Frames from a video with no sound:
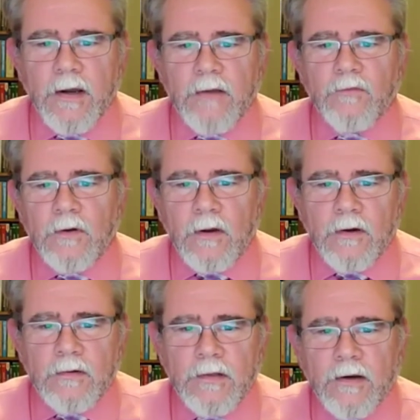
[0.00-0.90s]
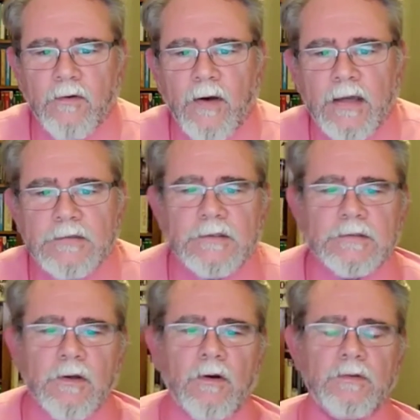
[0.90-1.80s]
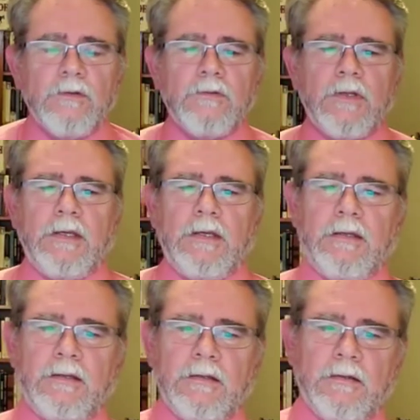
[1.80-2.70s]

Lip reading: never learn that Christ is all you need